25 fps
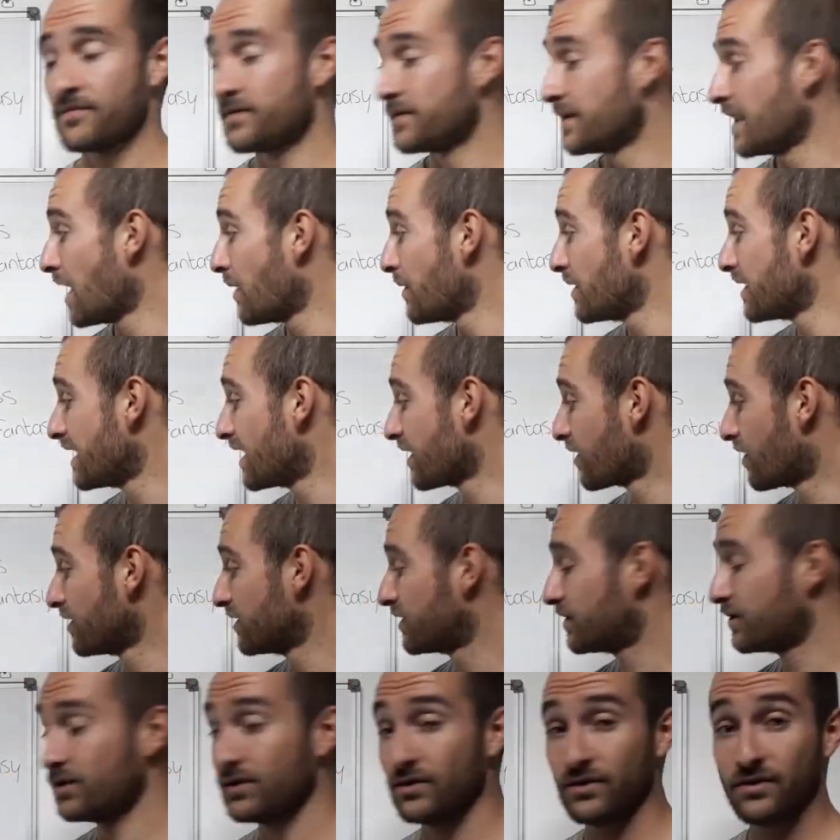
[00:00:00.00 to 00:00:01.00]
Now we get on
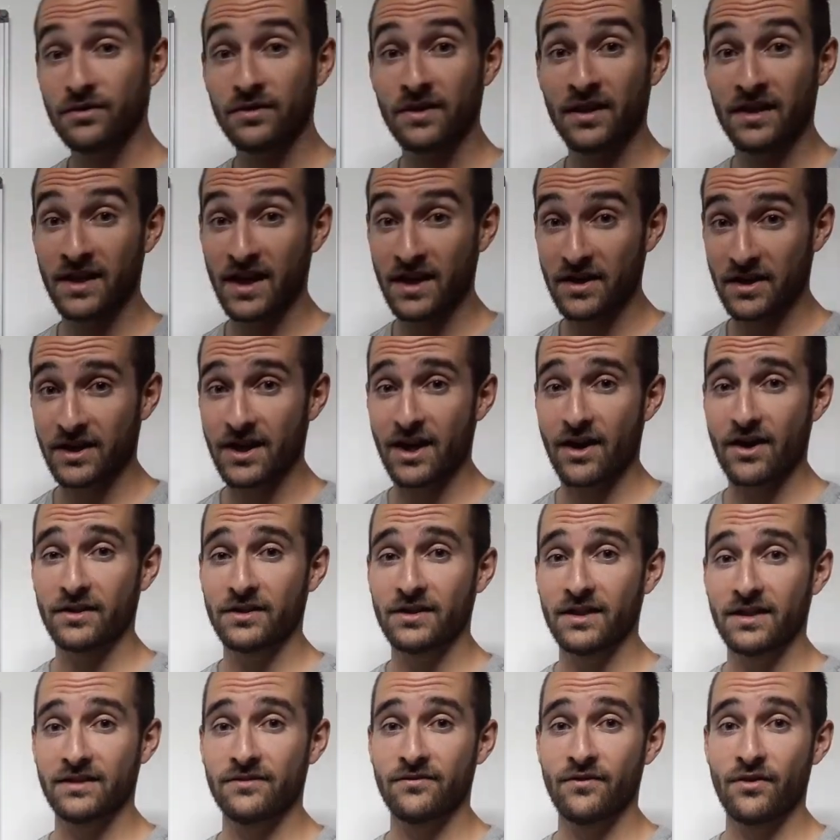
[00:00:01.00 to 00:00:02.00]
to another
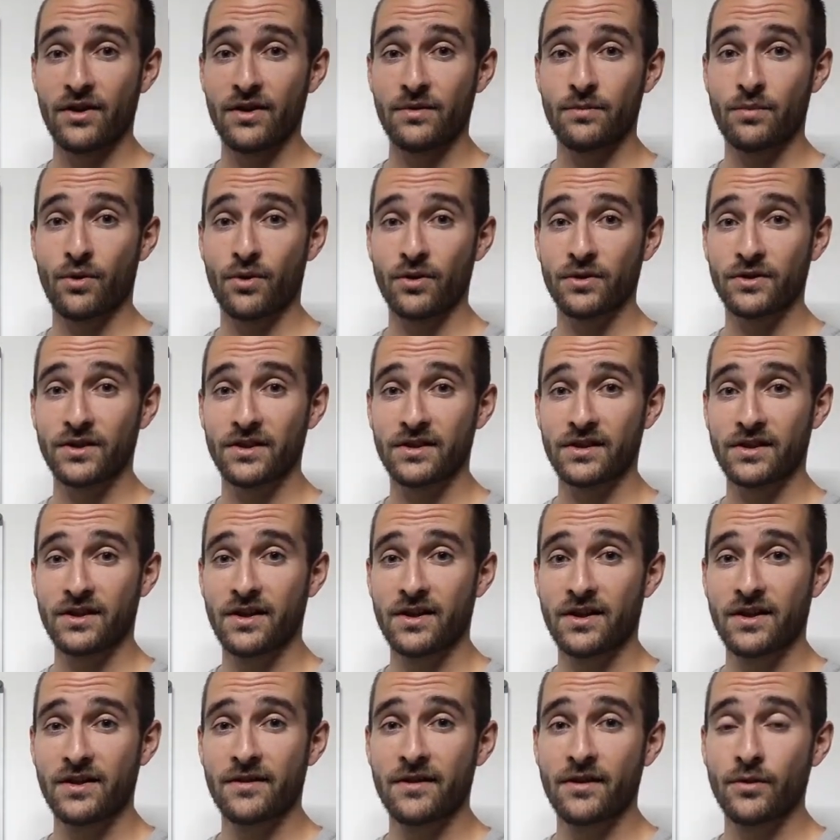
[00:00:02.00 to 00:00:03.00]
character that's very important,
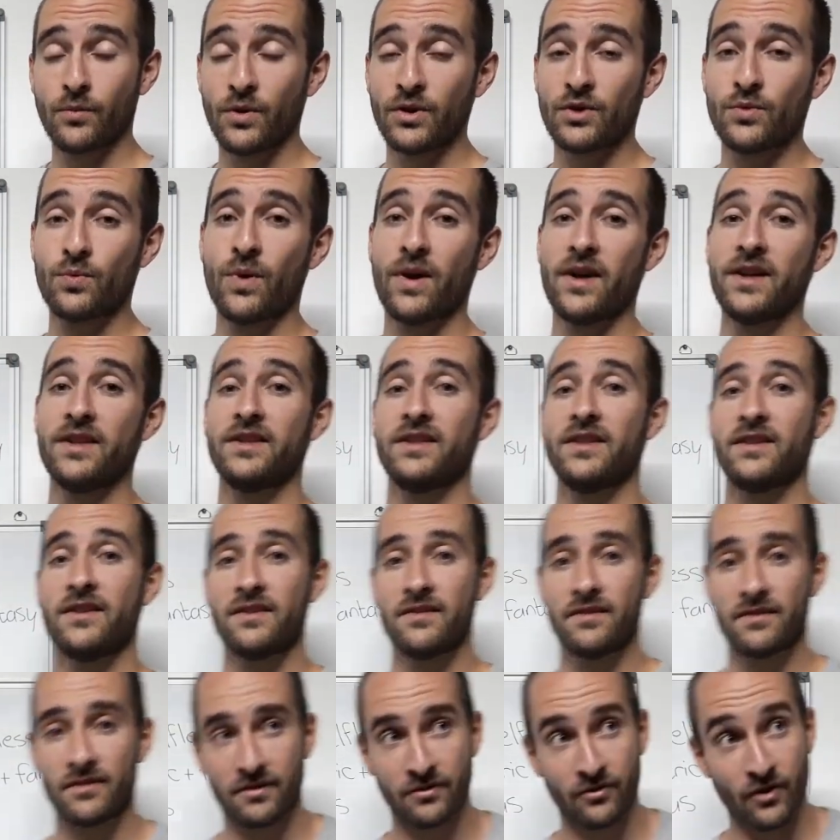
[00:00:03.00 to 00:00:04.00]
which was
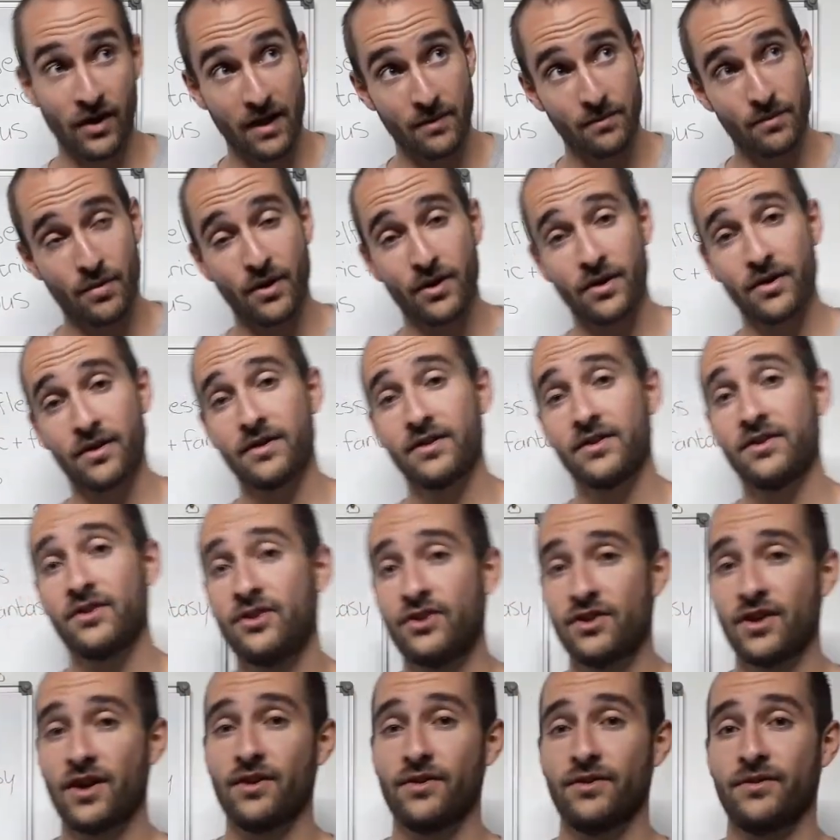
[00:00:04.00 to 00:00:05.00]
Grandpa
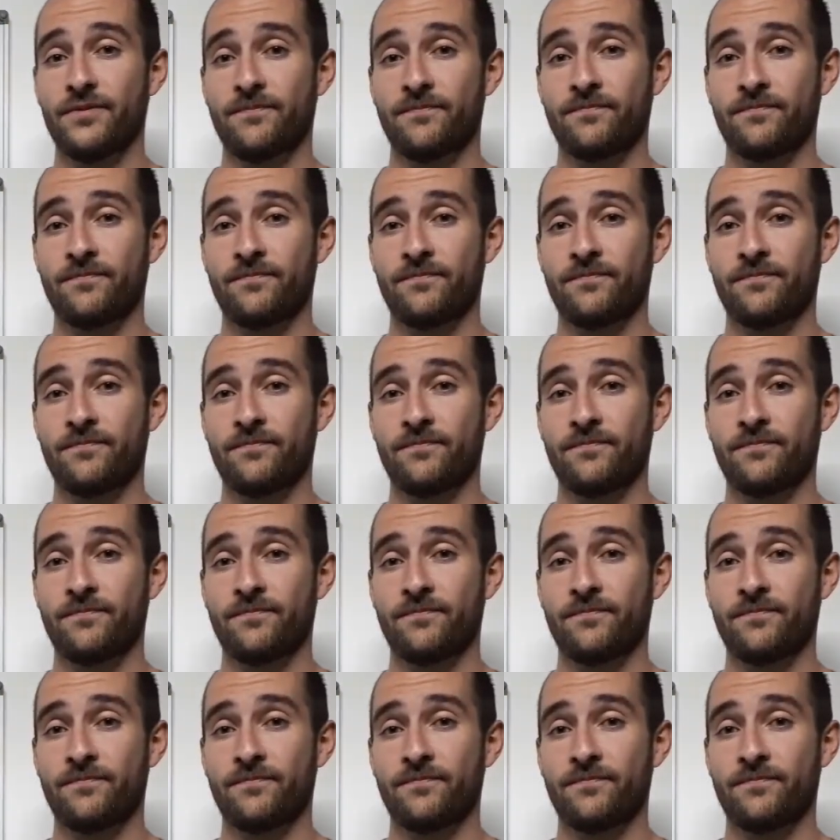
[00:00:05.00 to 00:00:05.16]
Joe.